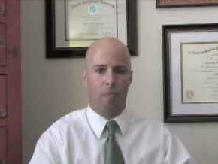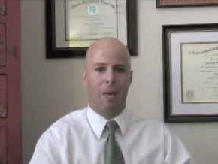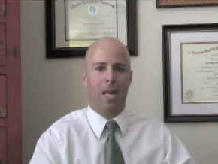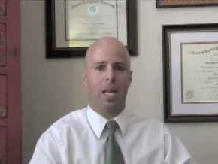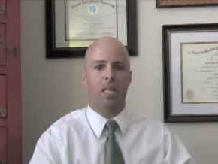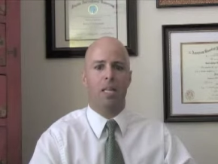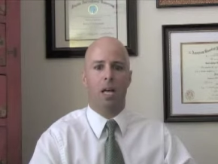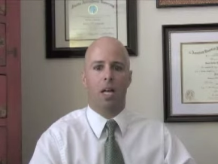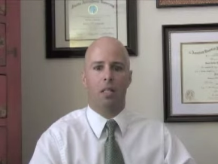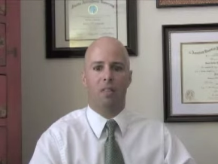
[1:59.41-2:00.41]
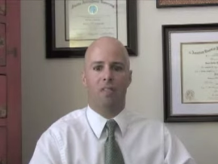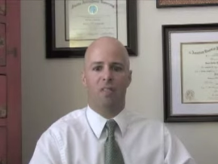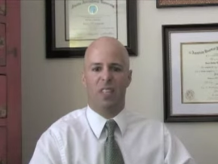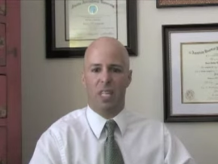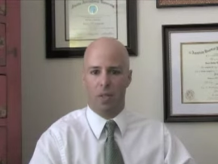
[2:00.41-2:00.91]
may not
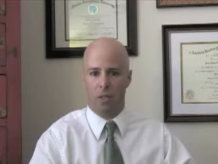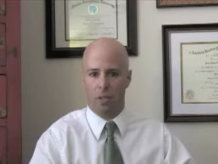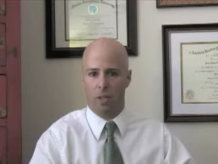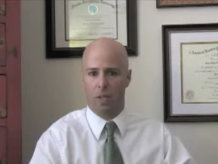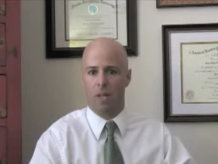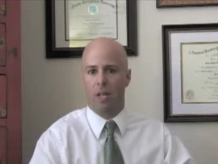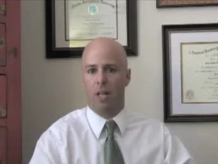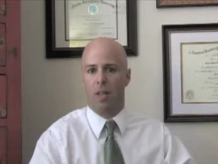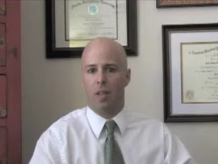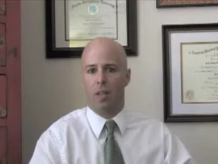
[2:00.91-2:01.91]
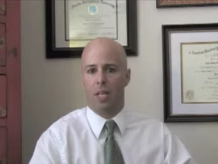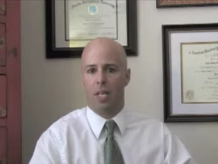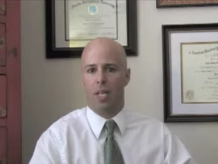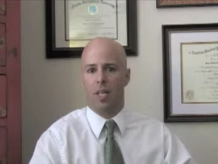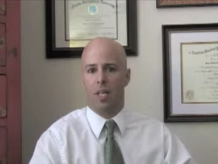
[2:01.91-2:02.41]
feel
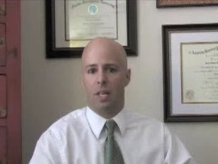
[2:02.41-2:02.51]
the